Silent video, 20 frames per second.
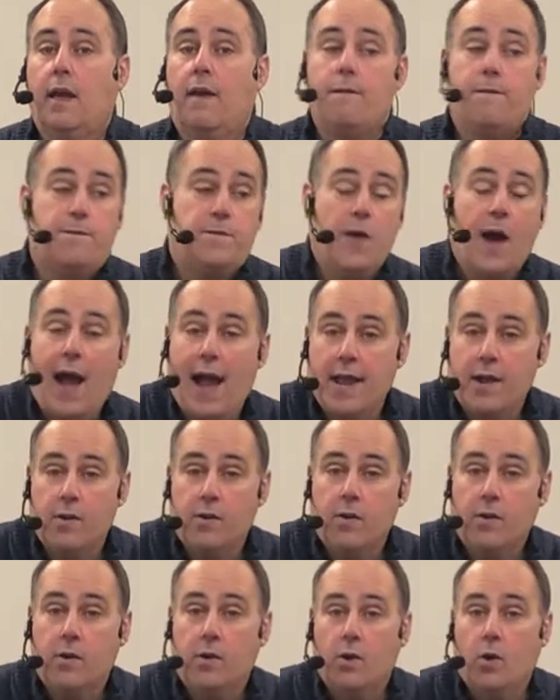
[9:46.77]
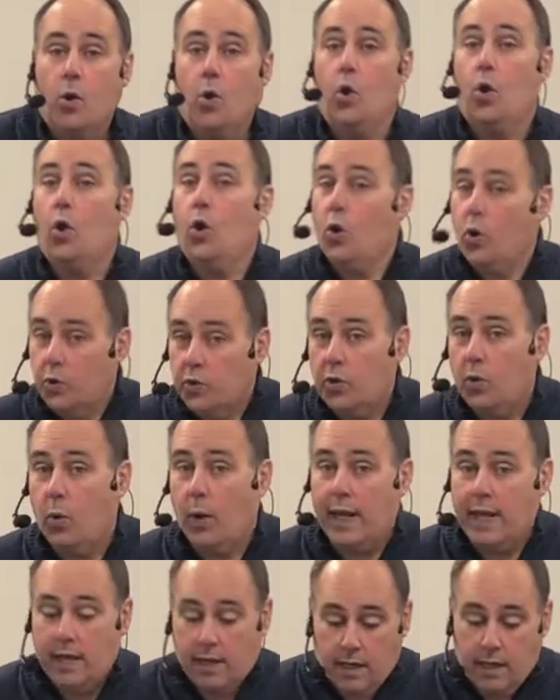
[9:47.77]
fire, or
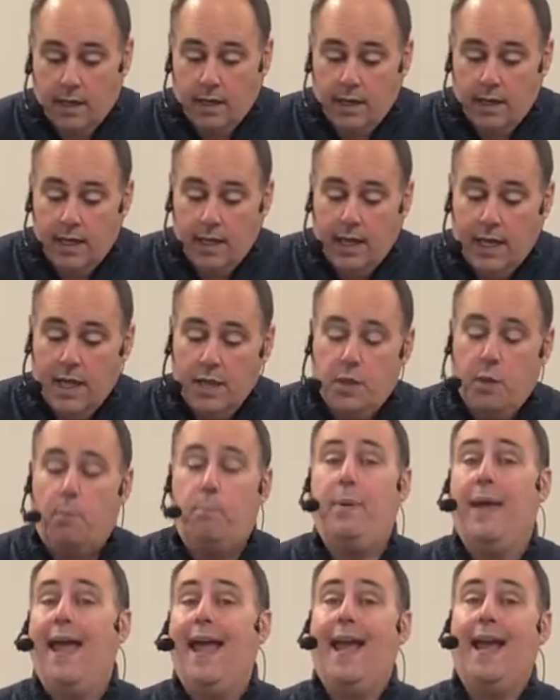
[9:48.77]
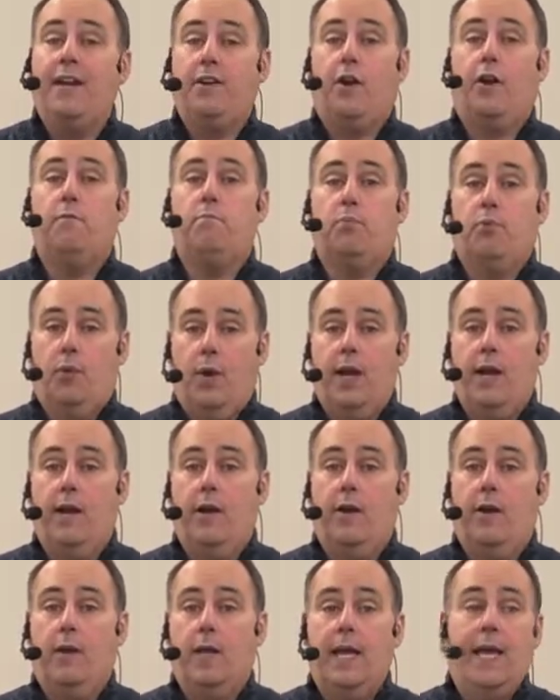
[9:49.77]
earthquake, the ban on
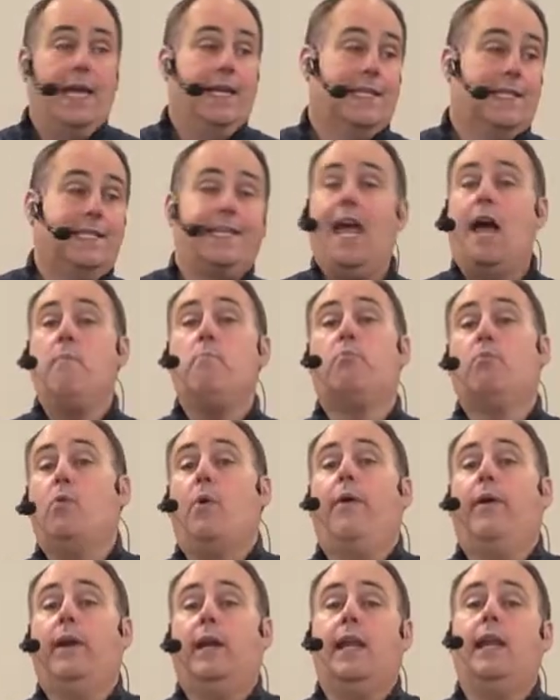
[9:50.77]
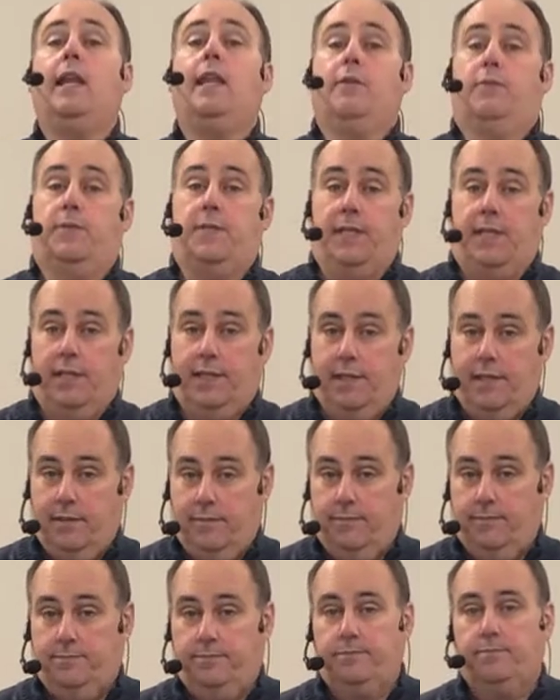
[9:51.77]
prayer is temporarily lifted.
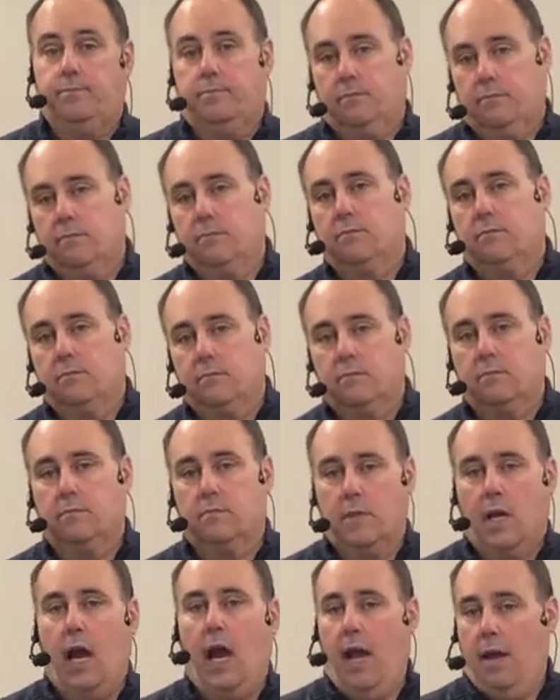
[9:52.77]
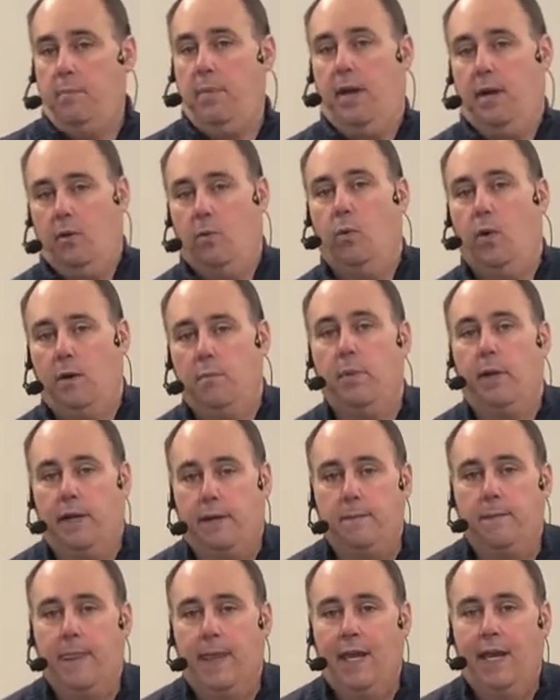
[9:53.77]
I bet it would
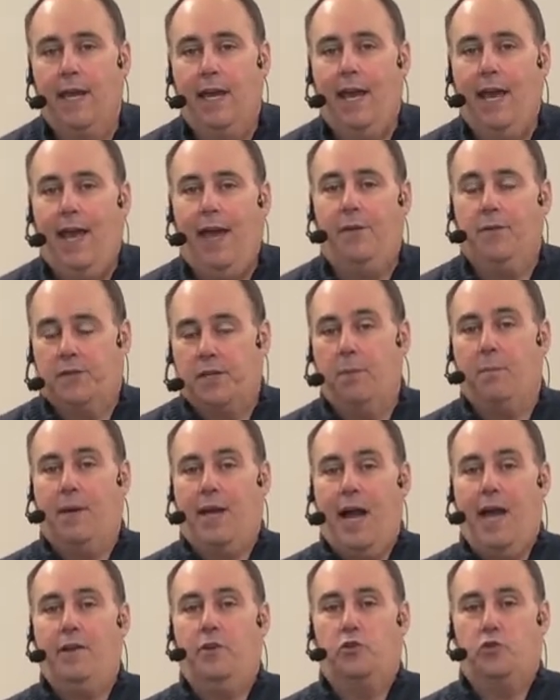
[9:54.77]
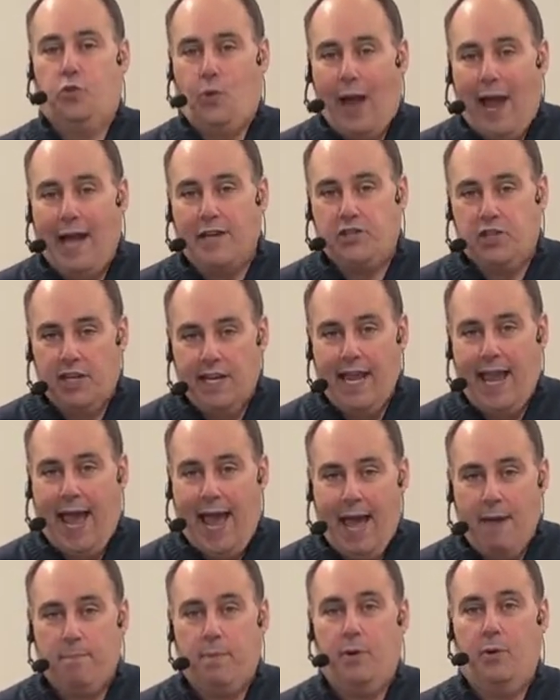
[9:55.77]
be. If some kind of tragedy
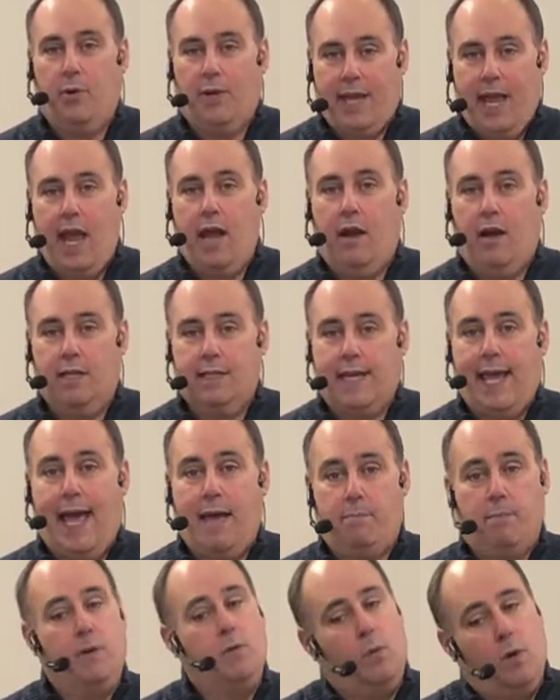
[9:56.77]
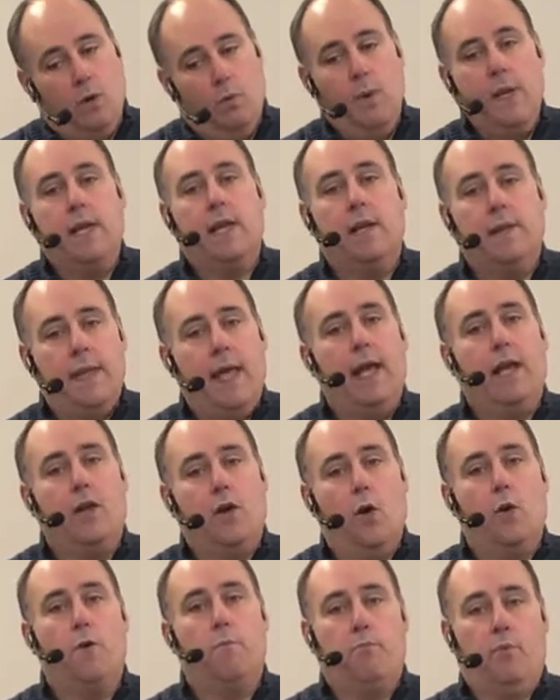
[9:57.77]
happened or chaos happened, well, we can then
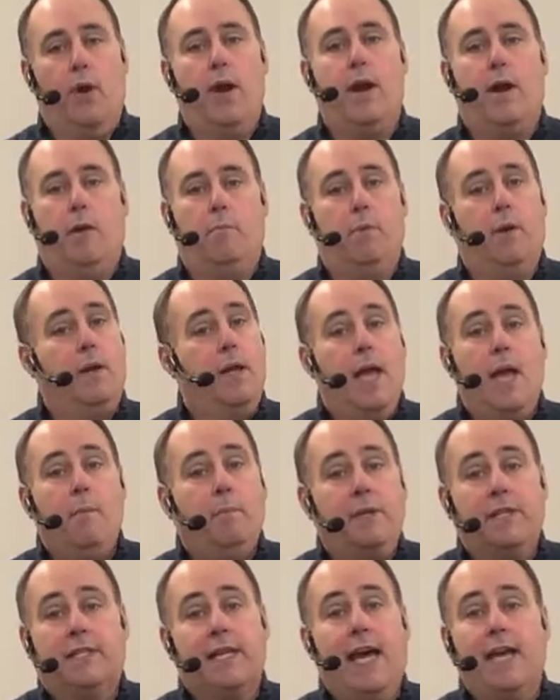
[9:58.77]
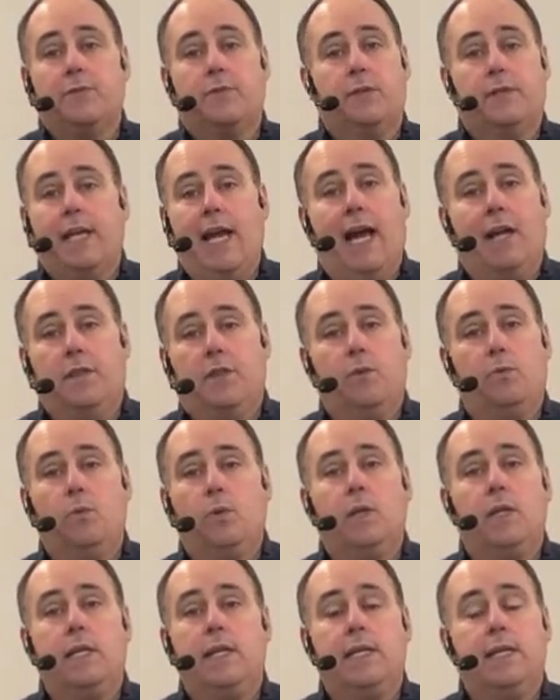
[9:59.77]
go to prayer. But besides with that, there
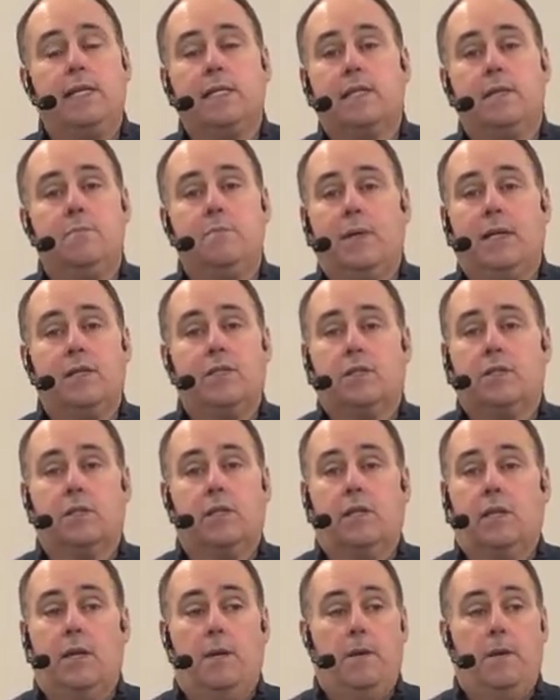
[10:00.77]
really isn't much